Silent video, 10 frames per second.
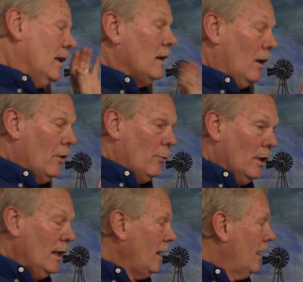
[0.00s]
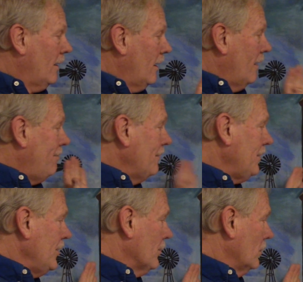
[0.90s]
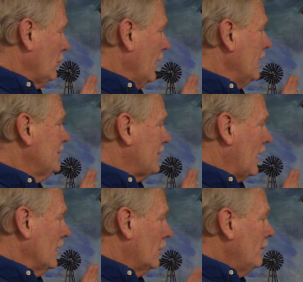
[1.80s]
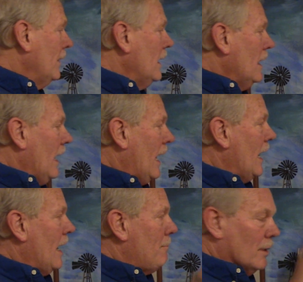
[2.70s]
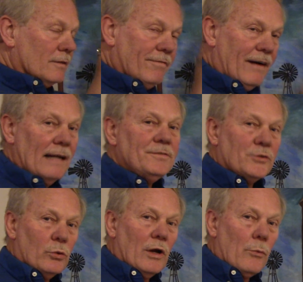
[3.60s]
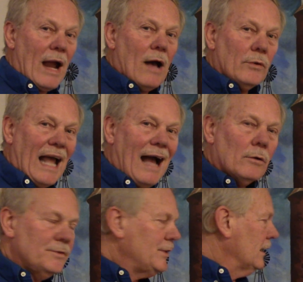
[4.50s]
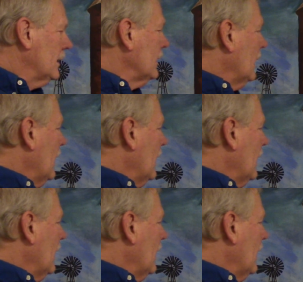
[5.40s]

no, really, a 50-year-old grain silo, and I built a 5-story round house in it.